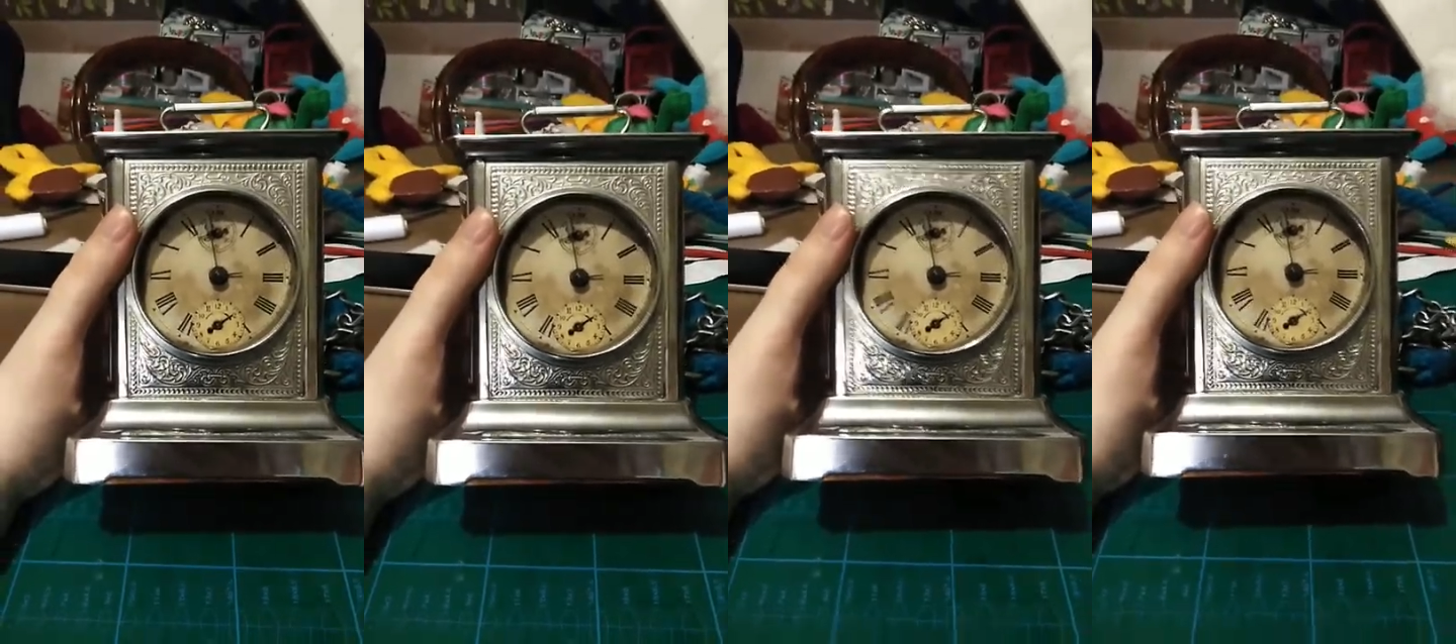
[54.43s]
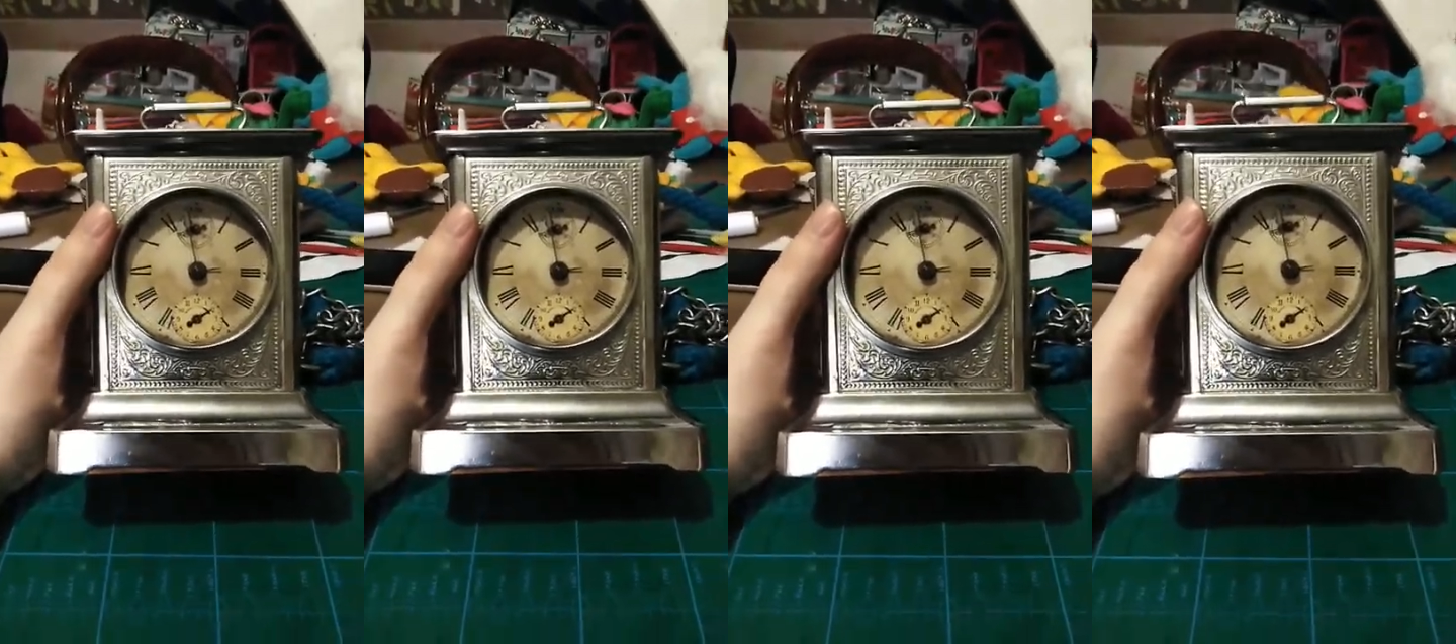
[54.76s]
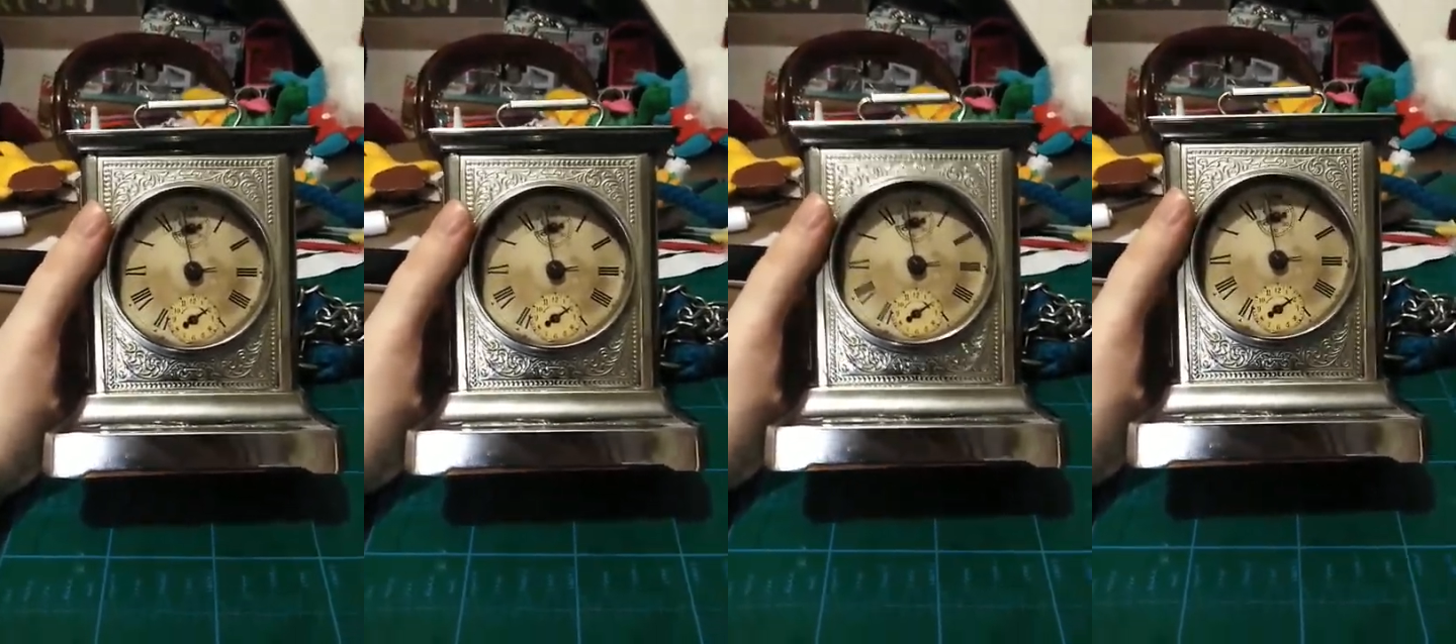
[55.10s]
fixed
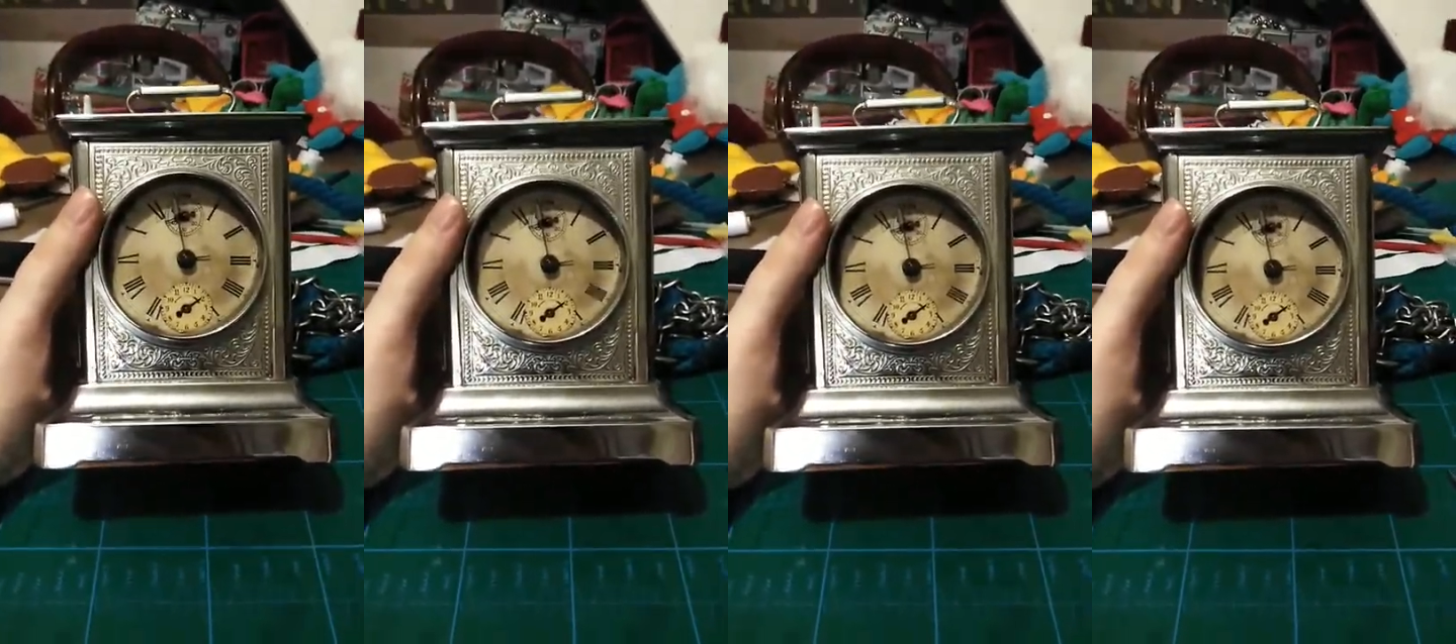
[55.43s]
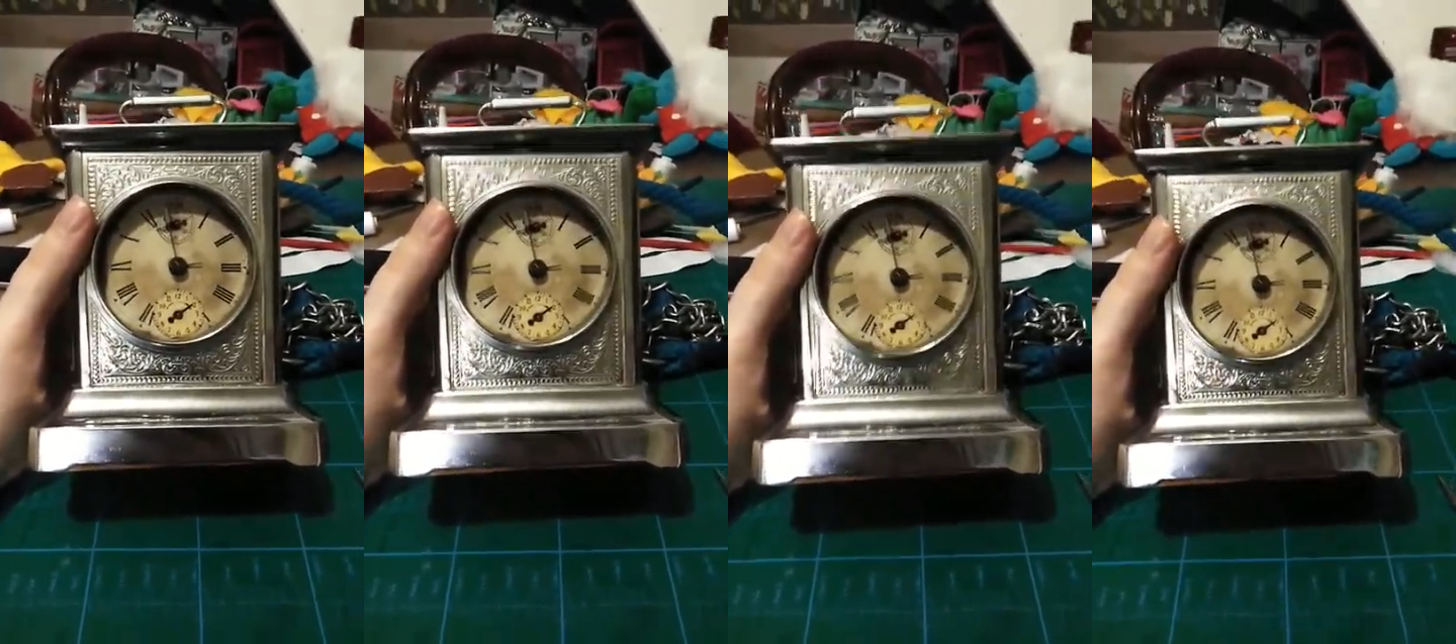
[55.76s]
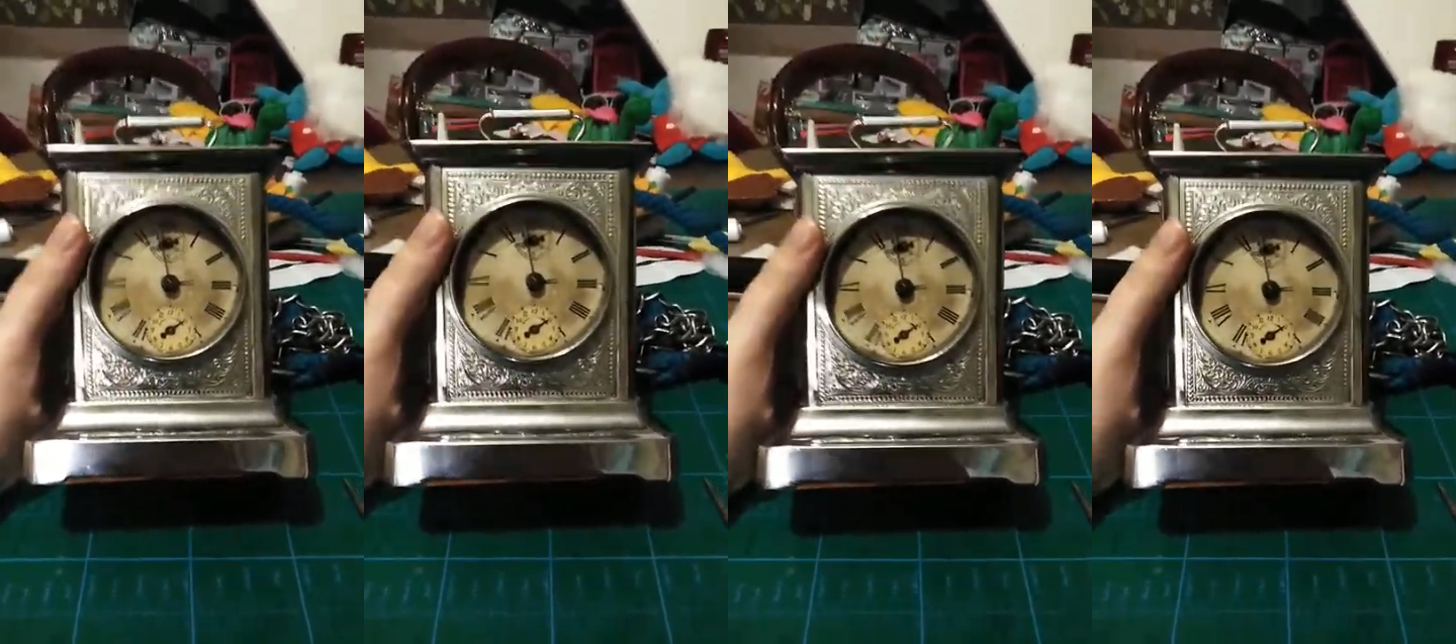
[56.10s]
or,
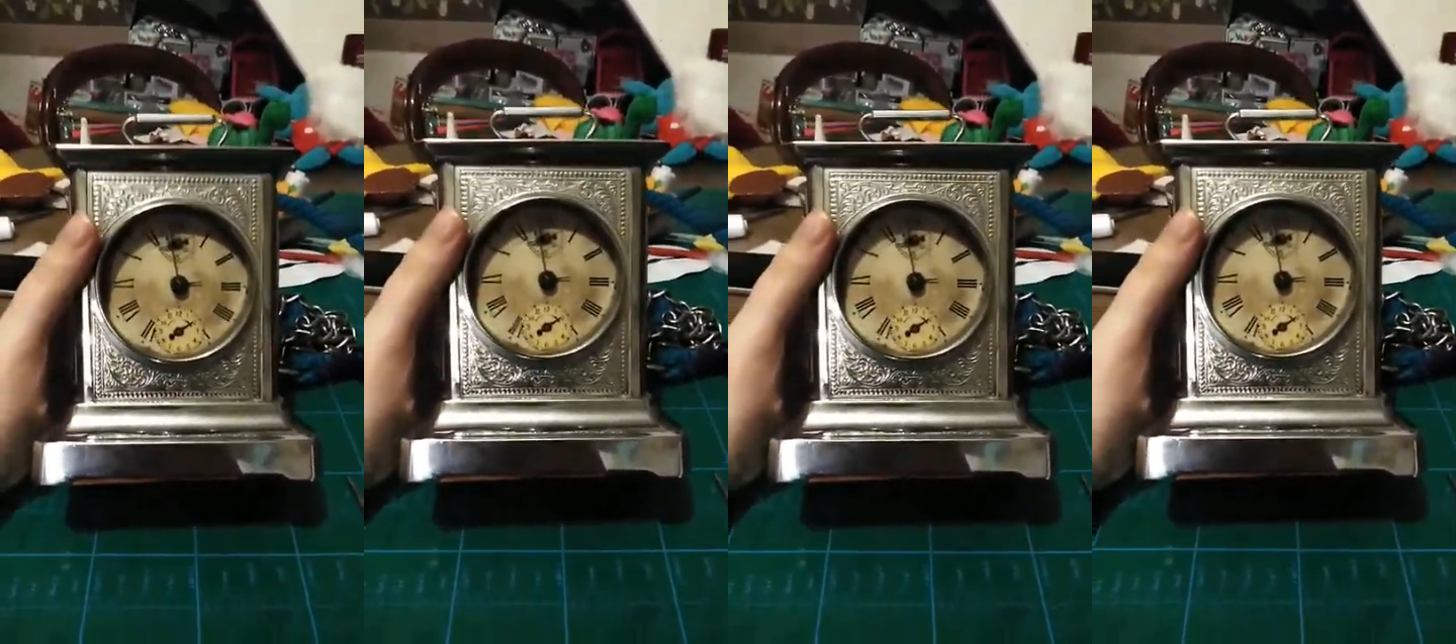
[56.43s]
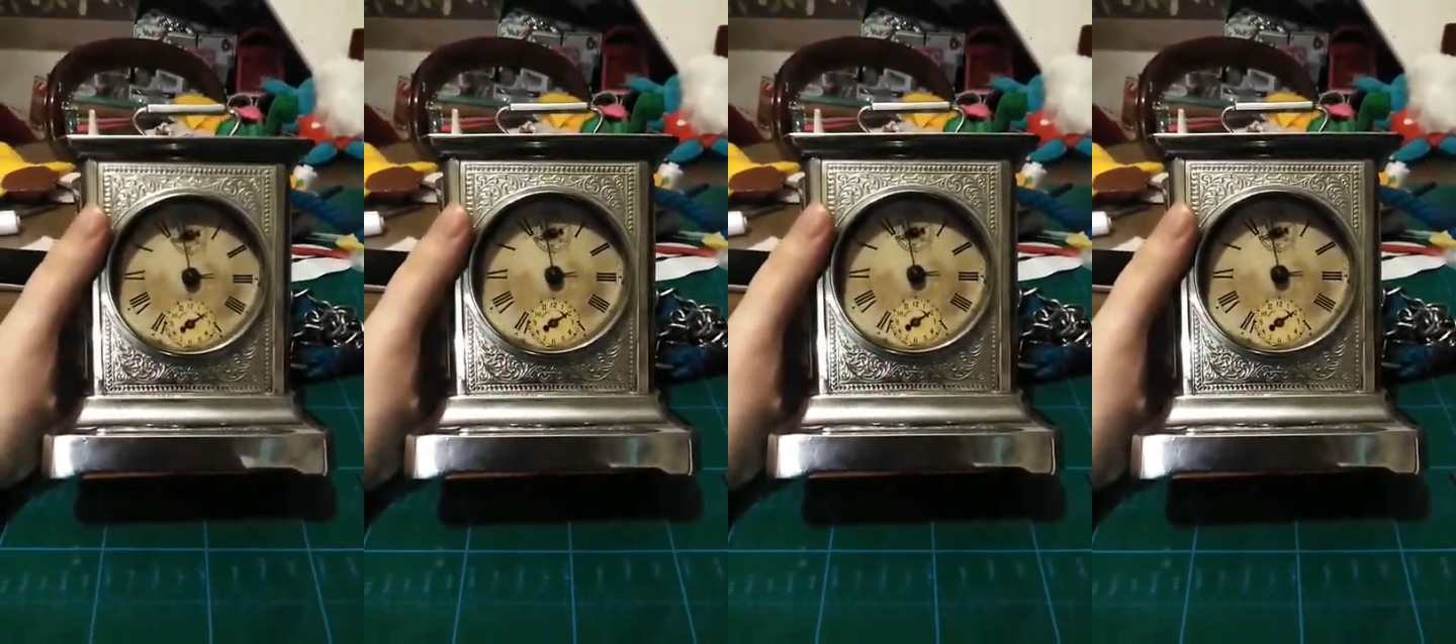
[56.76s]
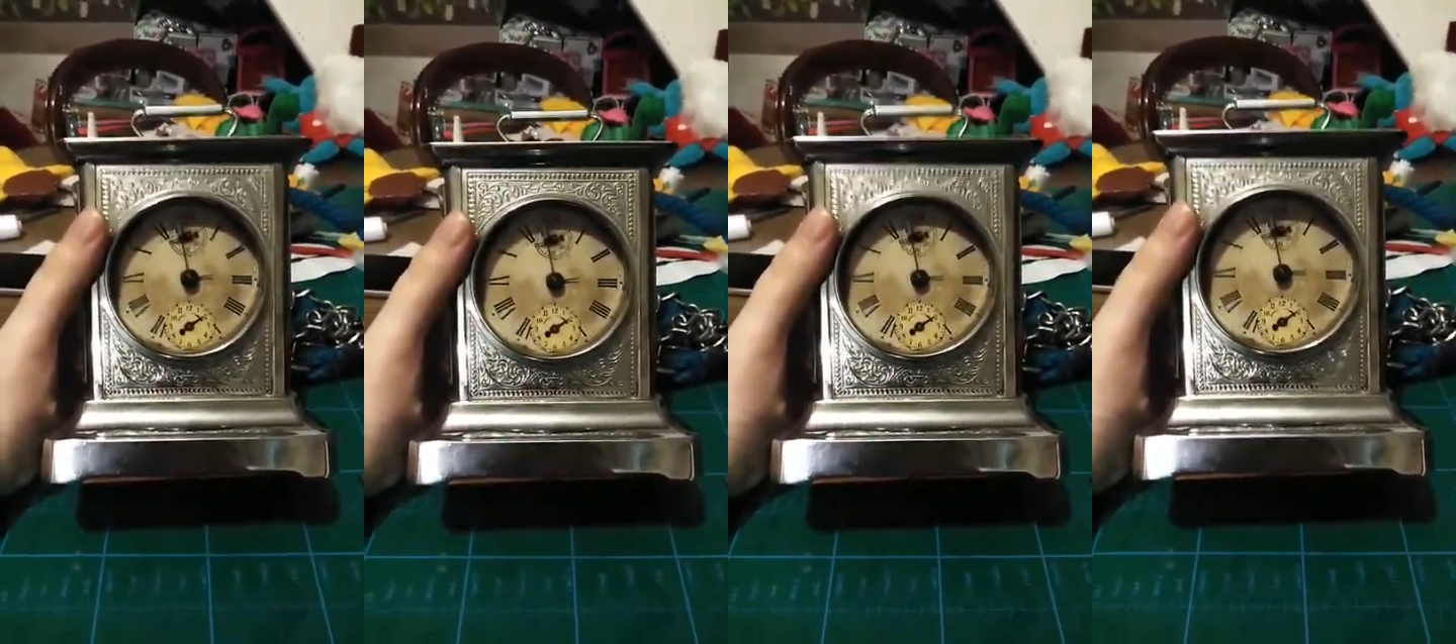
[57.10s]
or repaired,
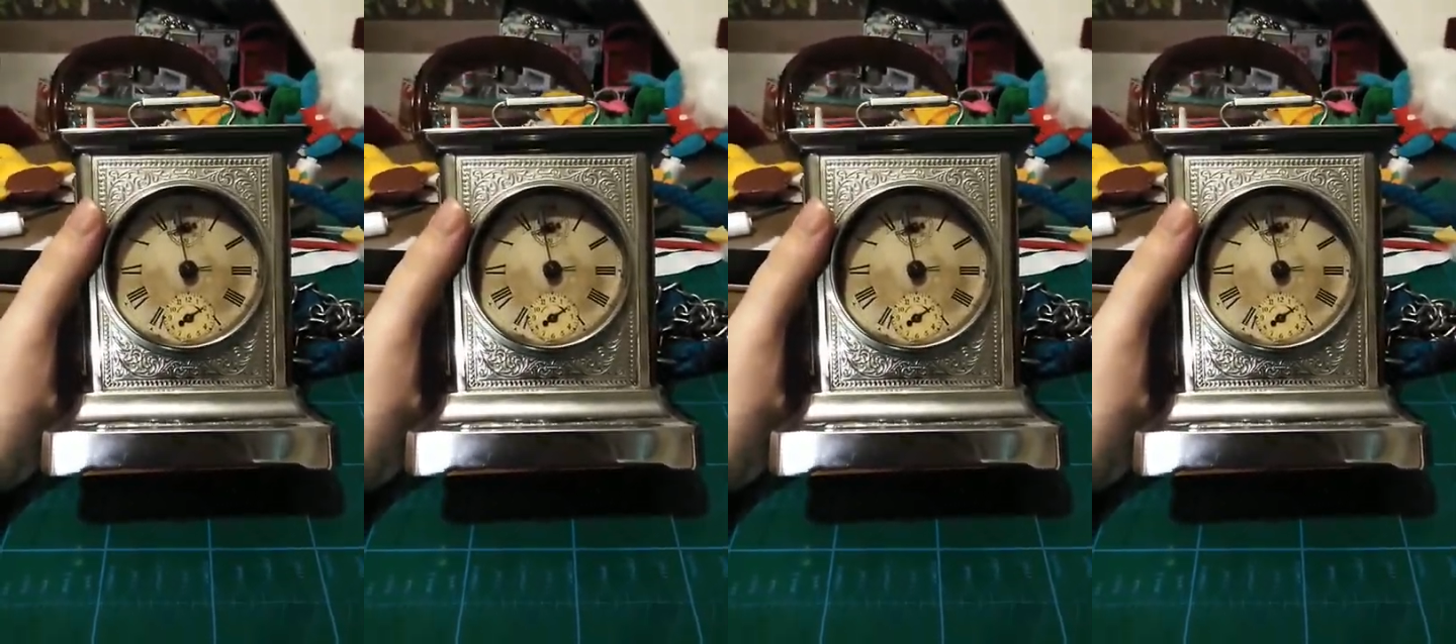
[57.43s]
whichever,